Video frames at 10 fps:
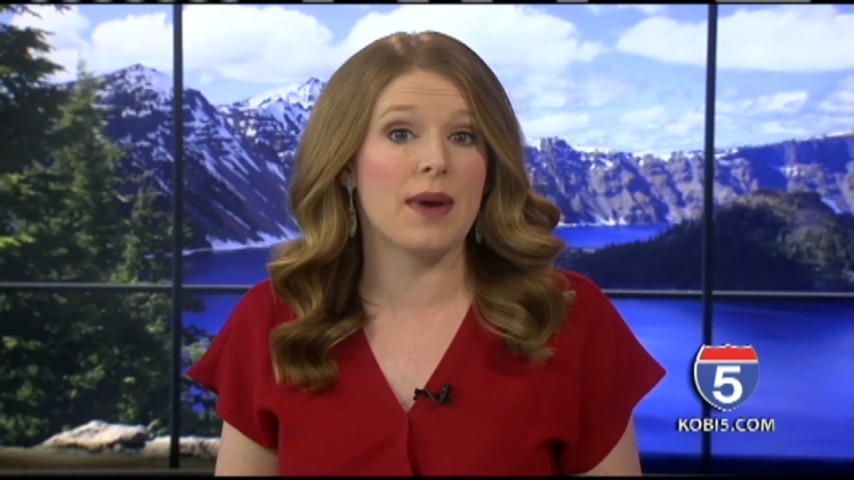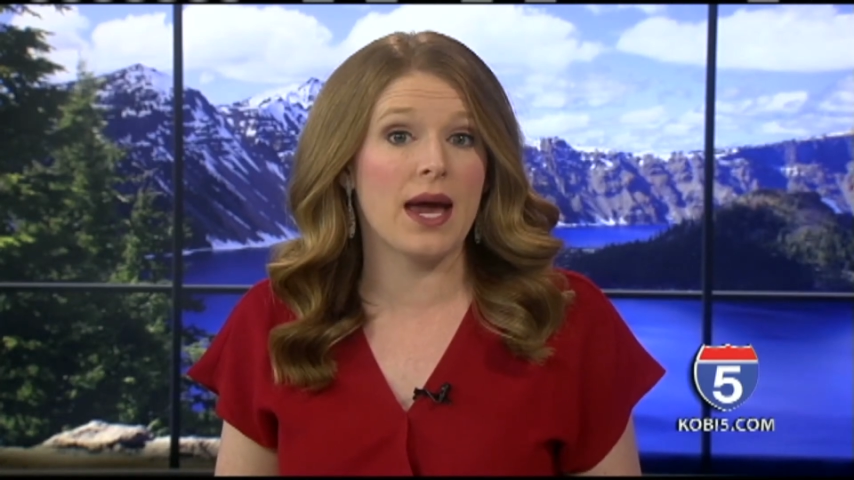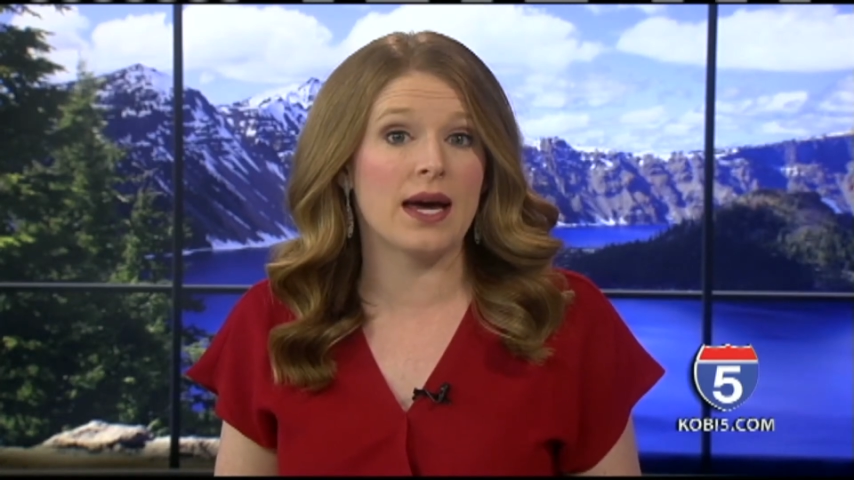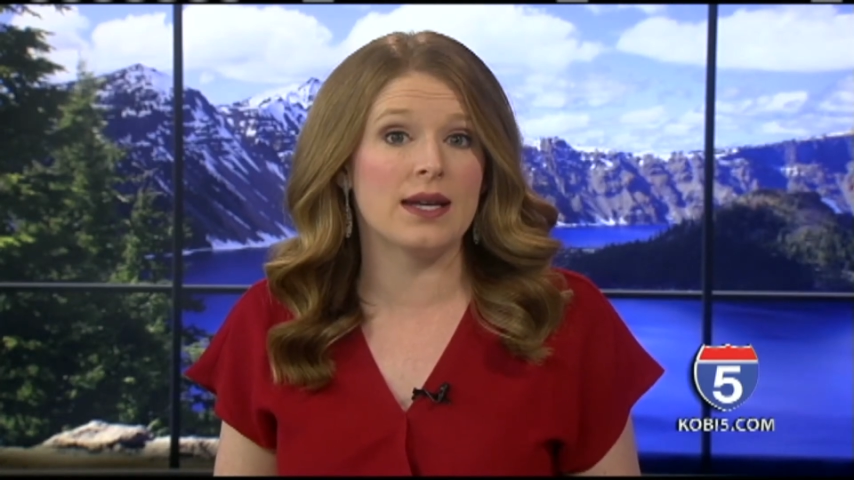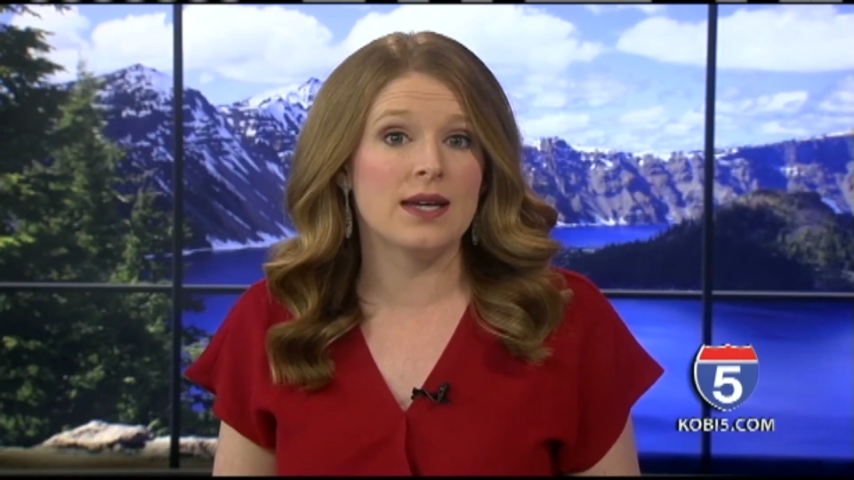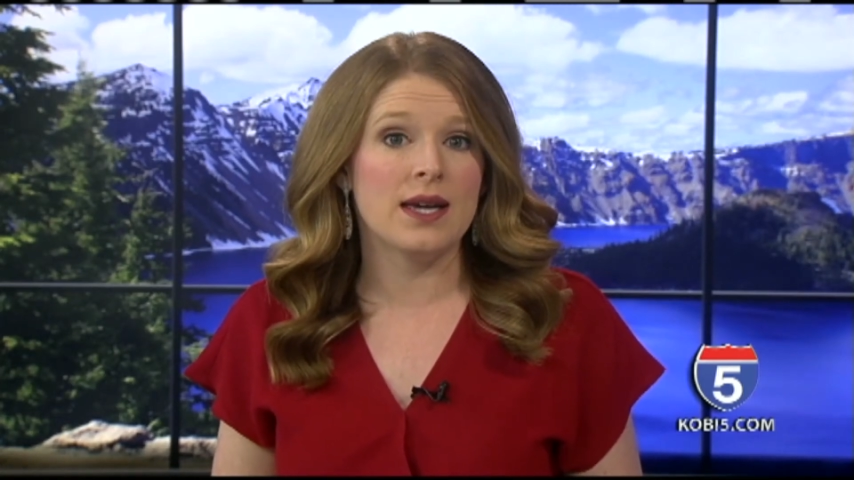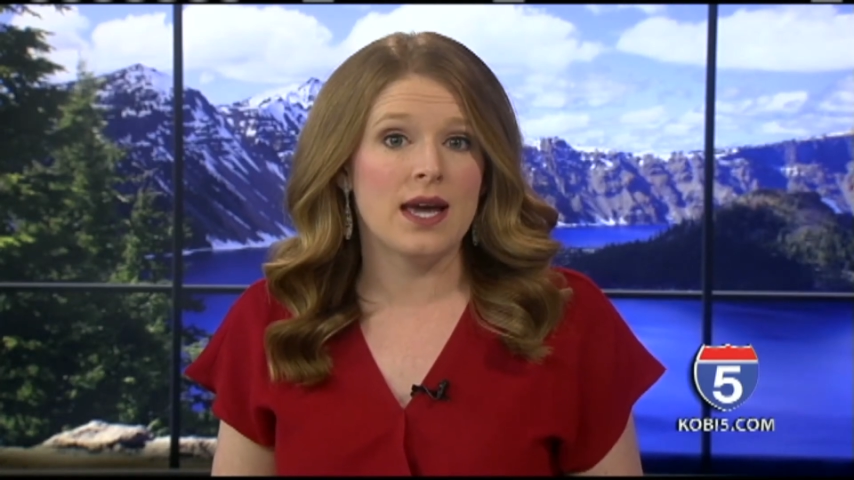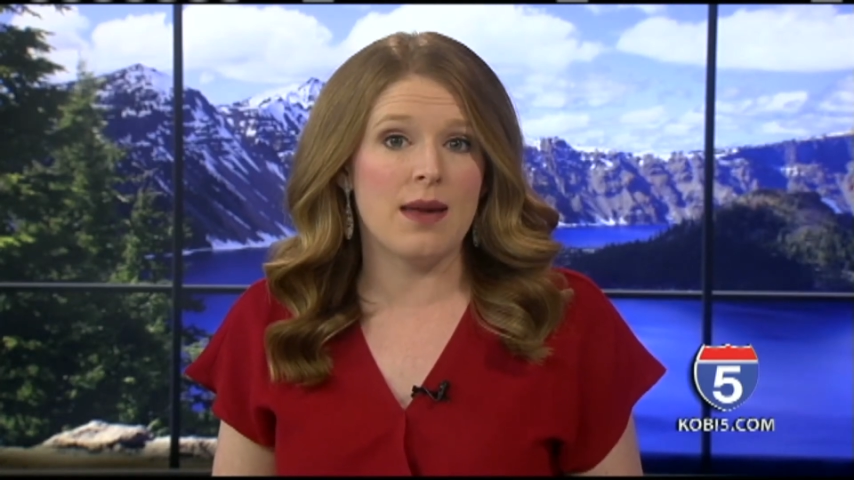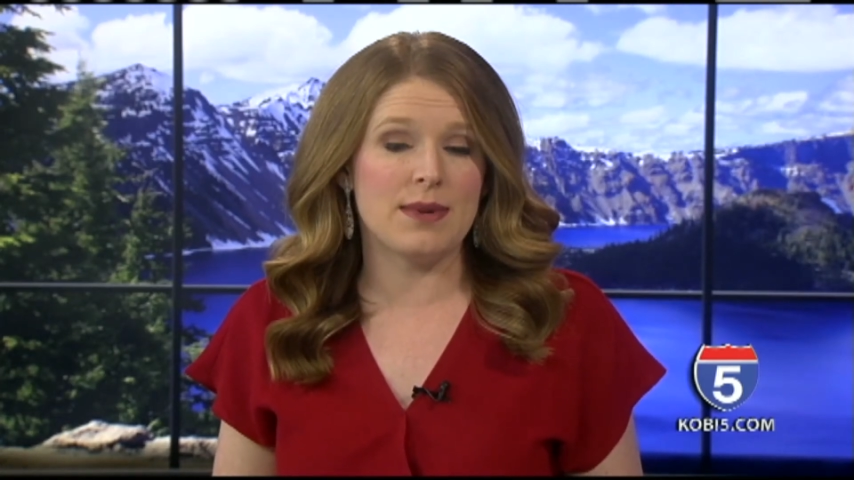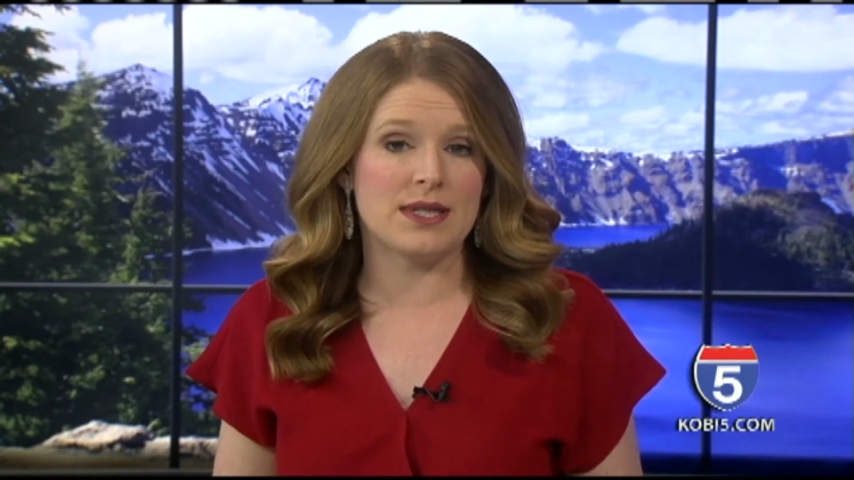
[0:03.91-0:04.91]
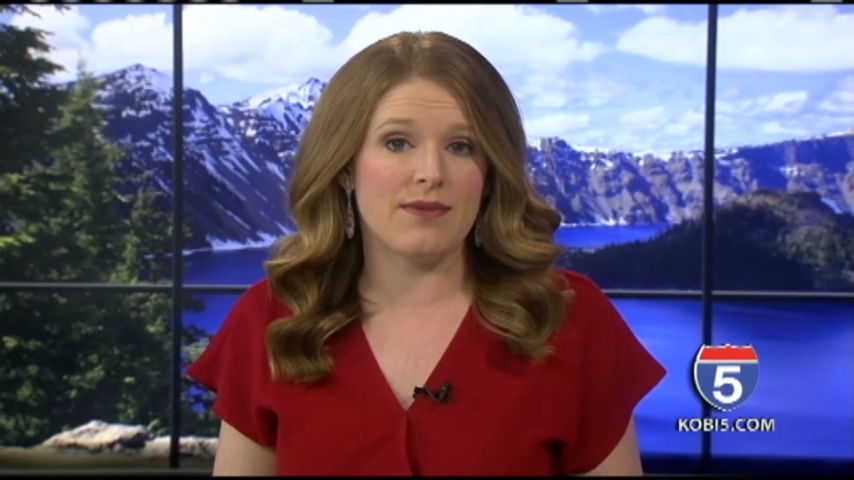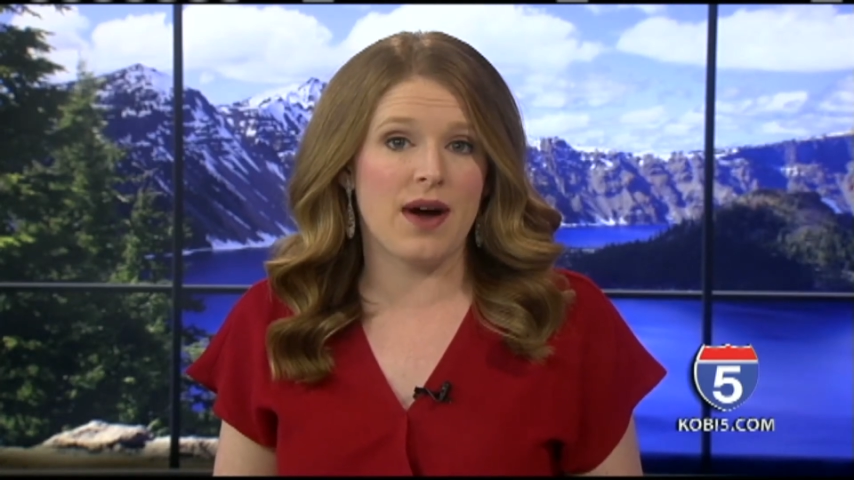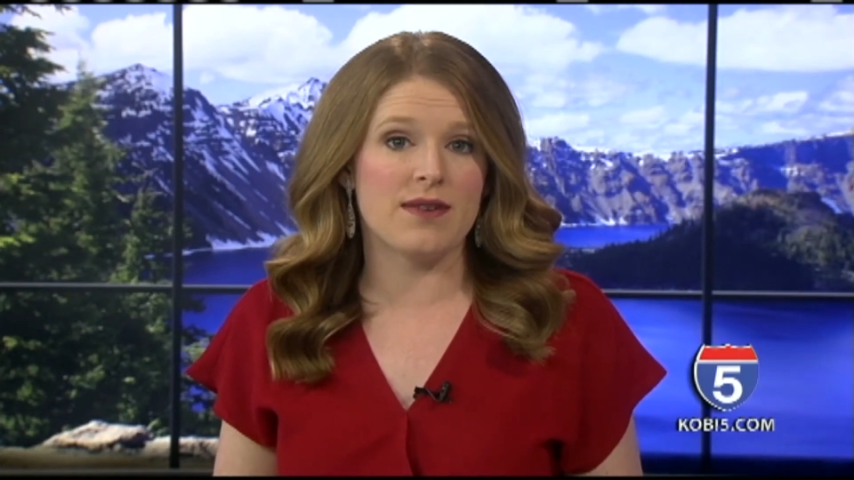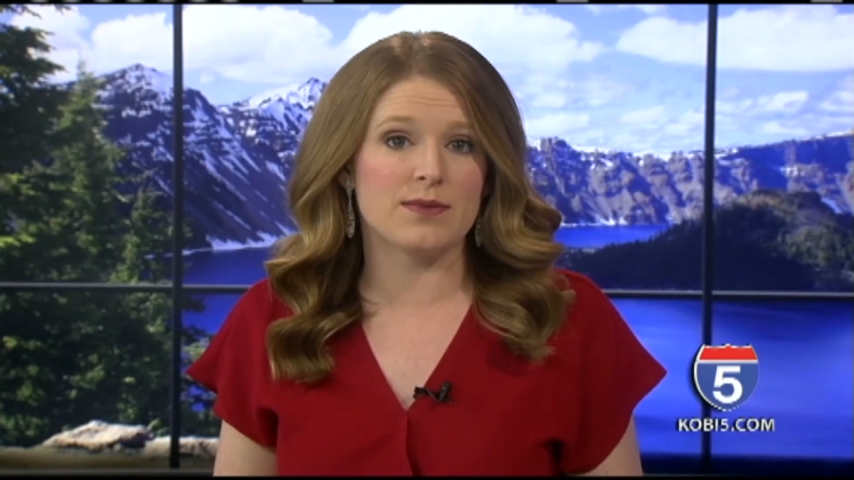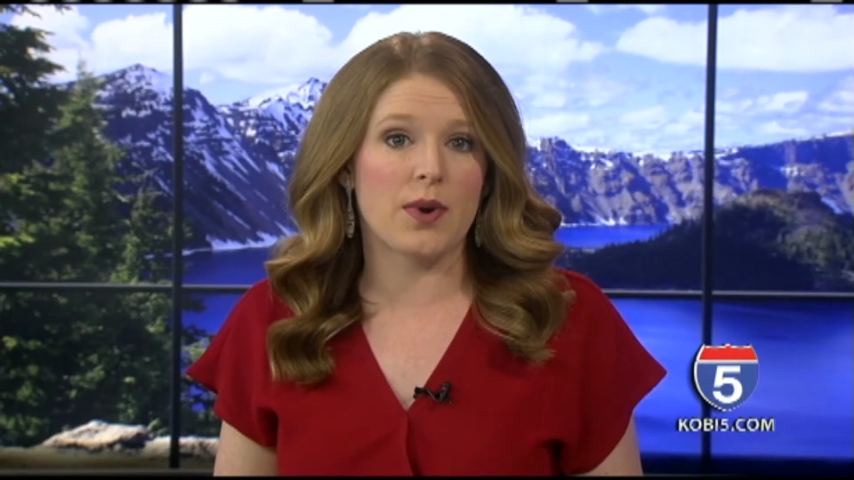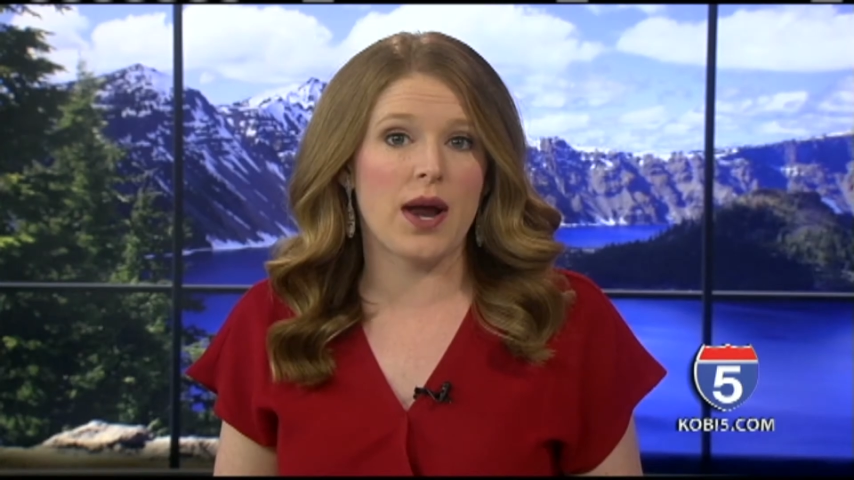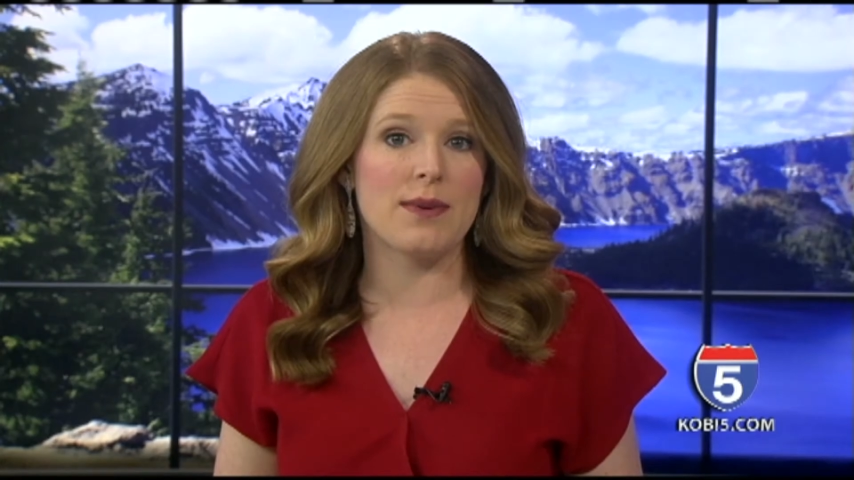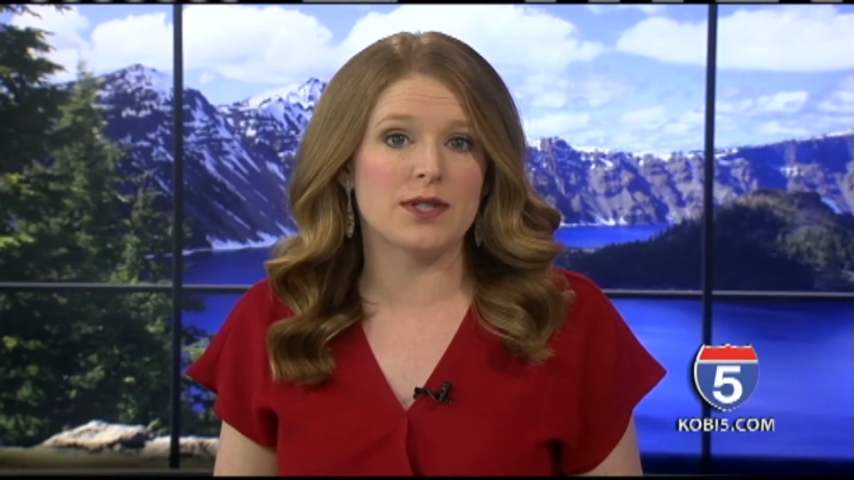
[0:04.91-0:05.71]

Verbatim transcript: man. NBC5's Mariah